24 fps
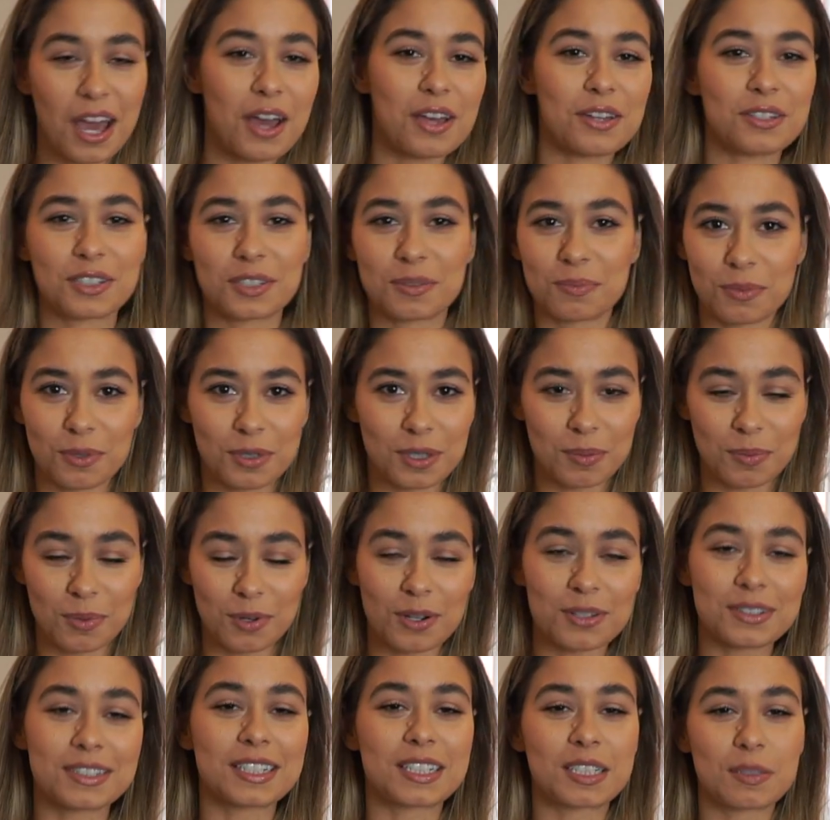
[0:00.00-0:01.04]
smoothie
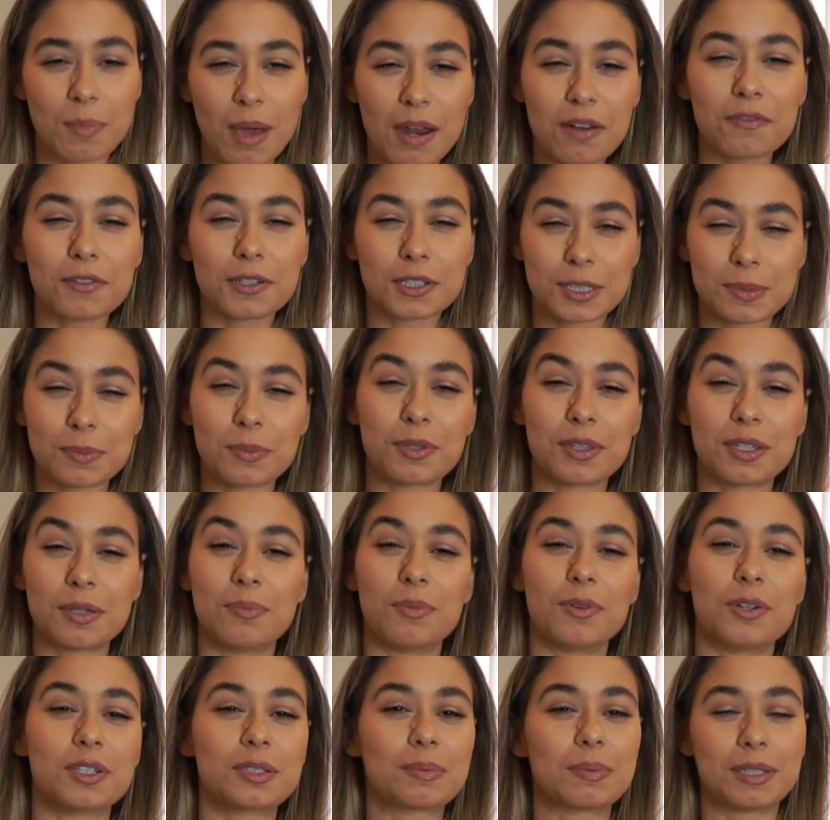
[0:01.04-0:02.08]
bowls. It's meant for smoothie
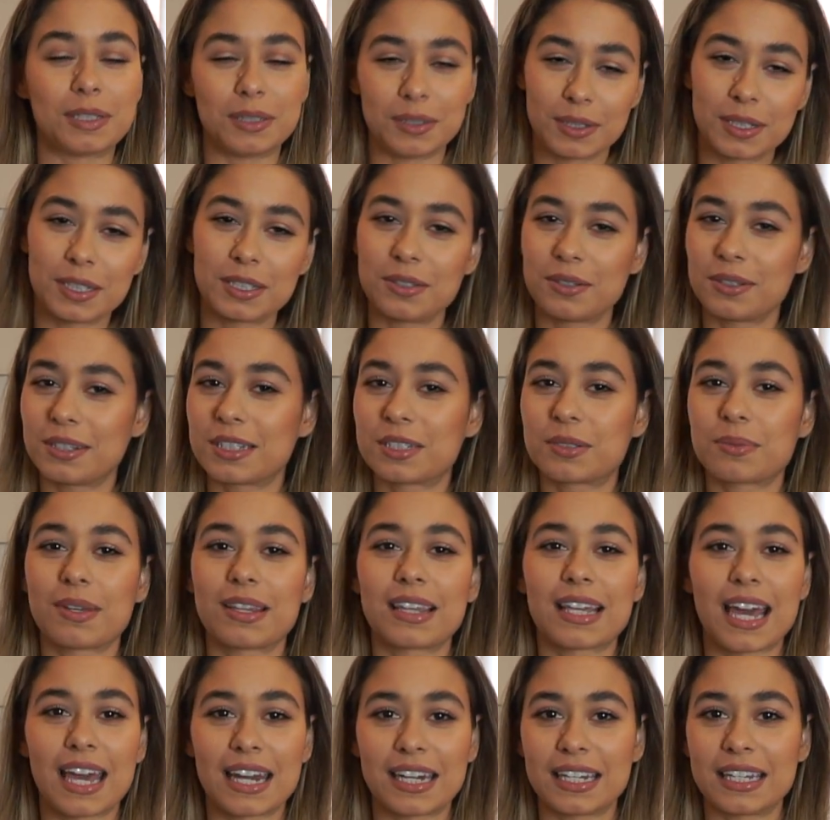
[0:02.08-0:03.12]
bowls, but you can do this with
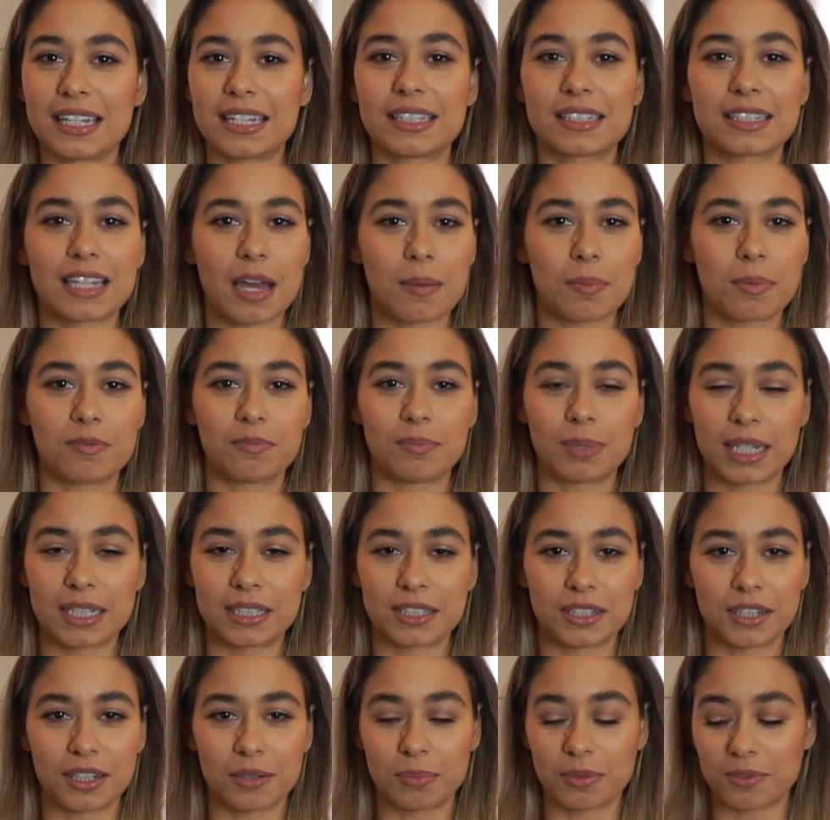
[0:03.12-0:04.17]
any type of
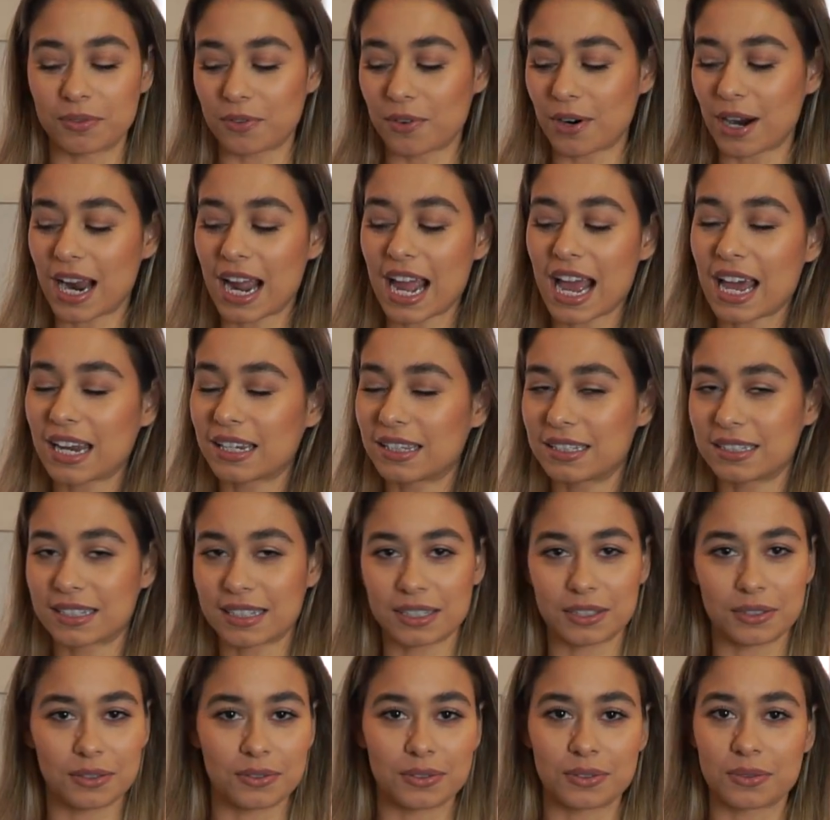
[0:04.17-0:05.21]
blender. Before I had this, I
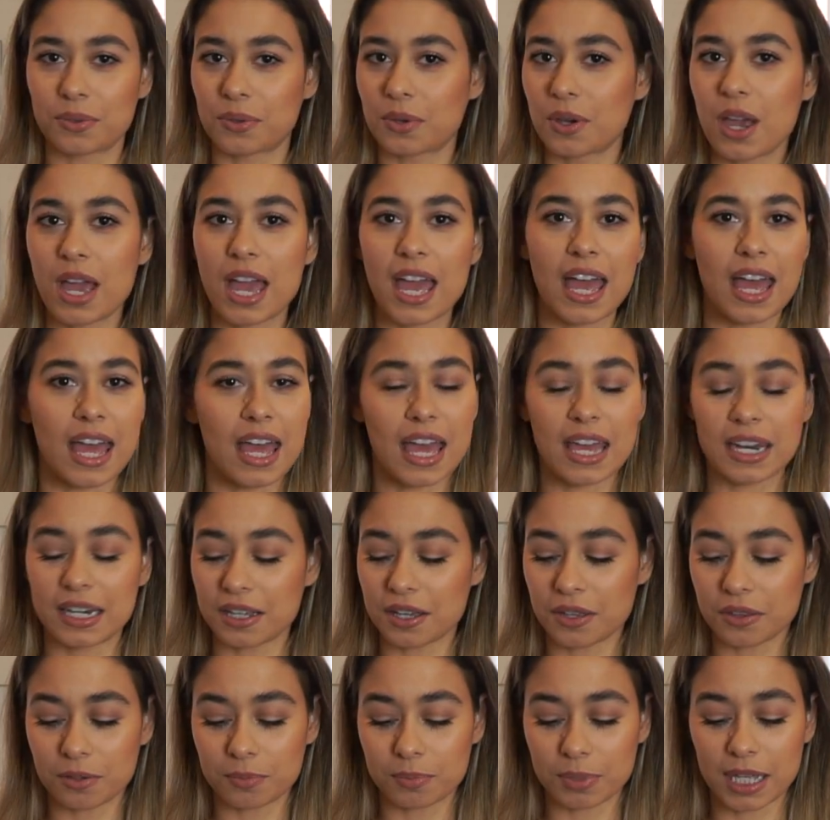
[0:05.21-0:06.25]
used any
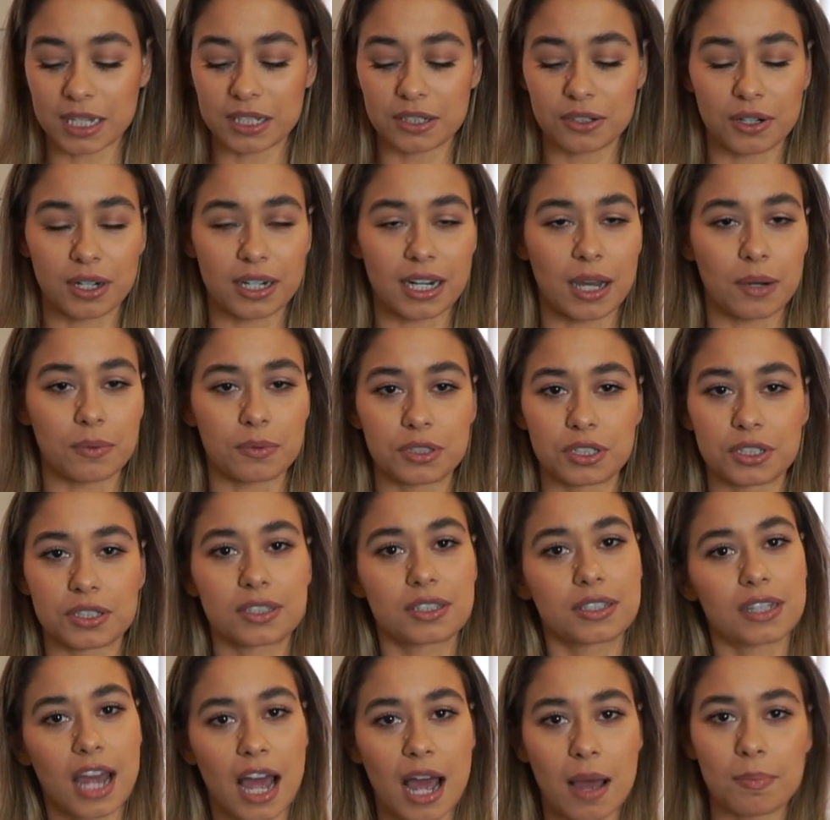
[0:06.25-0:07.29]
other blender and I would just
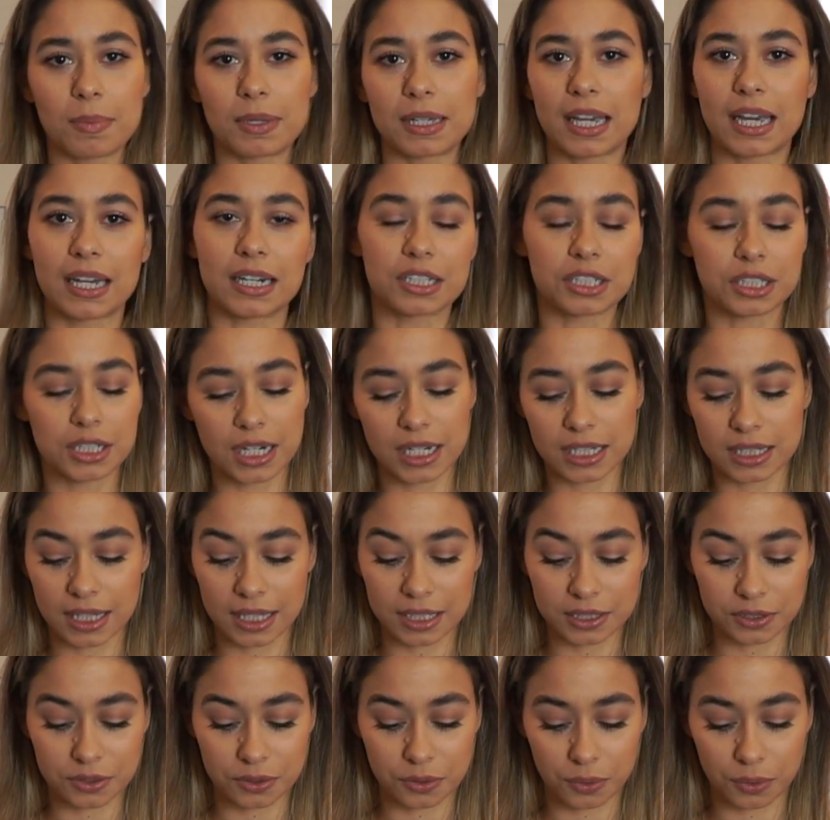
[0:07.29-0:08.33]
stop and kind of shake
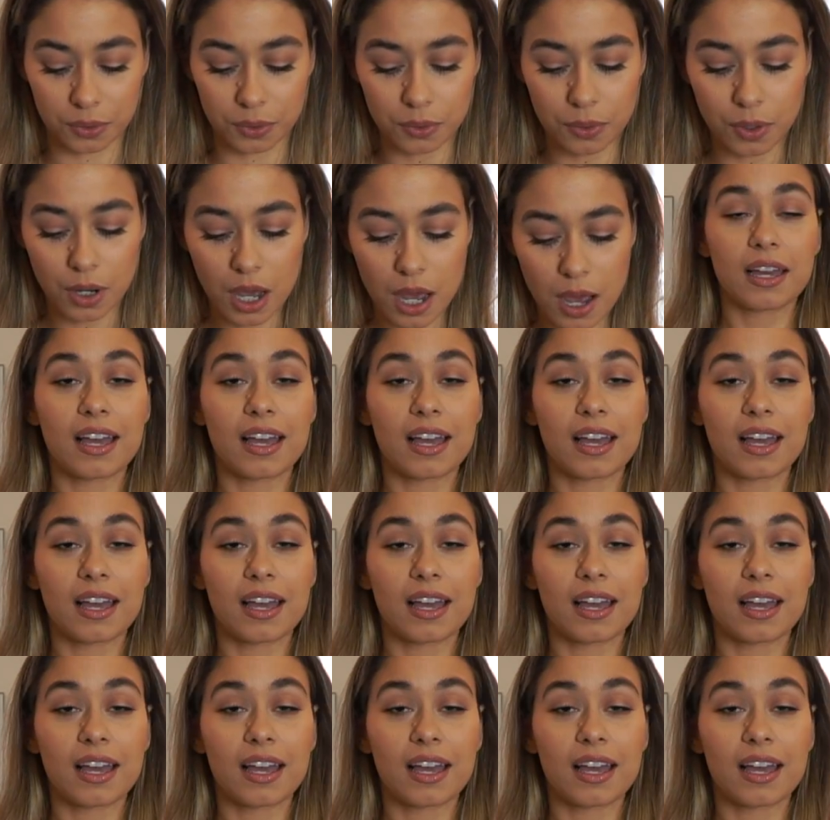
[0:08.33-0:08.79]
things through.